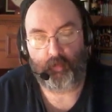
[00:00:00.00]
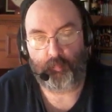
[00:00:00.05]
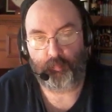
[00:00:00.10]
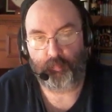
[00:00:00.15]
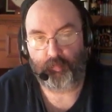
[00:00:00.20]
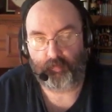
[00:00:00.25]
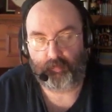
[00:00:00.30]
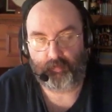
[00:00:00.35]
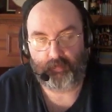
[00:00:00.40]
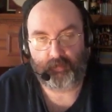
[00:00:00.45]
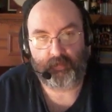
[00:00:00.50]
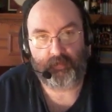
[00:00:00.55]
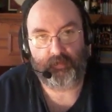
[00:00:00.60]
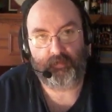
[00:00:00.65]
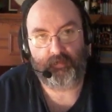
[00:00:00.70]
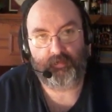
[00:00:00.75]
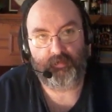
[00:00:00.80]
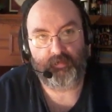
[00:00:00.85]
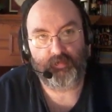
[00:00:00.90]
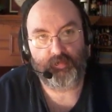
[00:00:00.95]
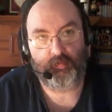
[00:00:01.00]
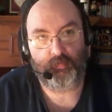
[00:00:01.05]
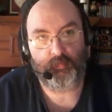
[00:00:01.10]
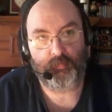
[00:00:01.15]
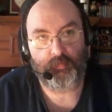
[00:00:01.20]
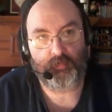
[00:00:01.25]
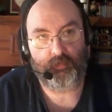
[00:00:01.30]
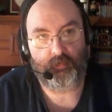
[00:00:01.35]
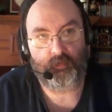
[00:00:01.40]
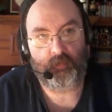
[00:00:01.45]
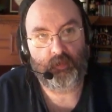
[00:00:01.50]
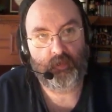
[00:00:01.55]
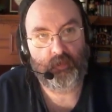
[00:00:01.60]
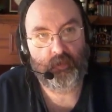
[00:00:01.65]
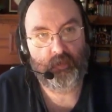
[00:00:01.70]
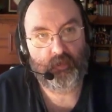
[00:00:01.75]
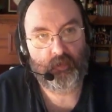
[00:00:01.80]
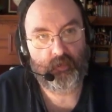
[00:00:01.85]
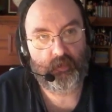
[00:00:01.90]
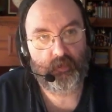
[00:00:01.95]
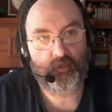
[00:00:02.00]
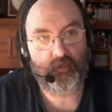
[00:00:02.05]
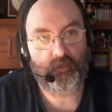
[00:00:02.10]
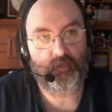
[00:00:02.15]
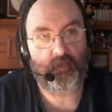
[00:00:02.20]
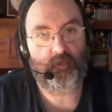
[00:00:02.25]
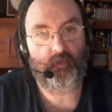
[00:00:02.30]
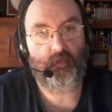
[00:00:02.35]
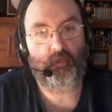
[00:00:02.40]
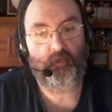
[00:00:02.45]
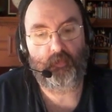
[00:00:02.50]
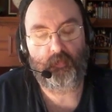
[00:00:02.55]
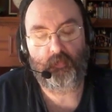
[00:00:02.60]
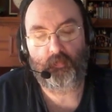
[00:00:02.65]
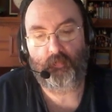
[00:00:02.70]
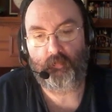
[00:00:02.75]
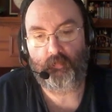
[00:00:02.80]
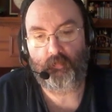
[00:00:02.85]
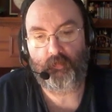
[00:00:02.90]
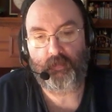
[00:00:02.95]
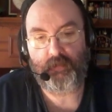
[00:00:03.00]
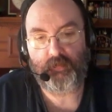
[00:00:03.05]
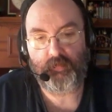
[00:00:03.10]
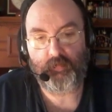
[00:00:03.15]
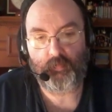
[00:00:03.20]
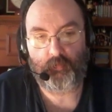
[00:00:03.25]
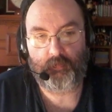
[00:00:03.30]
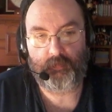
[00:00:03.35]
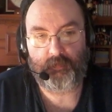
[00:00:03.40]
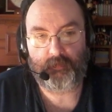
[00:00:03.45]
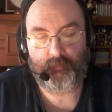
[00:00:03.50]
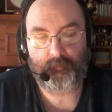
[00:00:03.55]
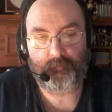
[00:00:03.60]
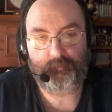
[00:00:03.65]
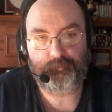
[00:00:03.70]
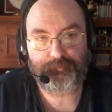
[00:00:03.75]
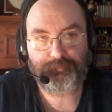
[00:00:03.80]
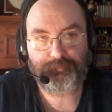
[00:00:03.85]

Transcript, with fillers: I'll put a link in the description to that article as well.